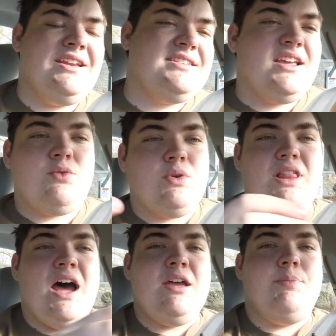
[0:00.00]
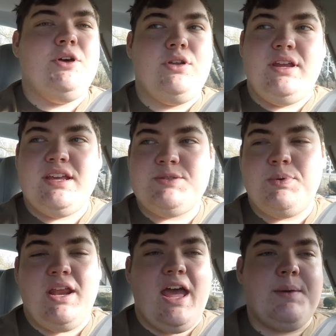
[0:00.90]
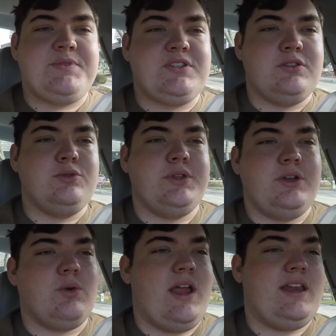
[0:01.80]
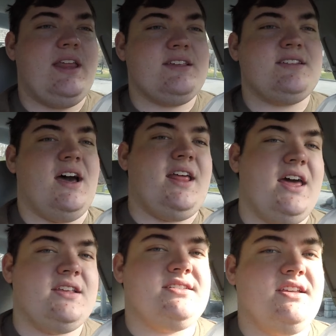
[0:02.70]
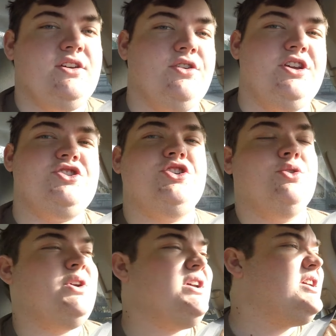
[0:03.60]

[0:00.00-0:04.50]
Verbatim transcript: and he said reliability has been absolutely great. He has not had a single issue.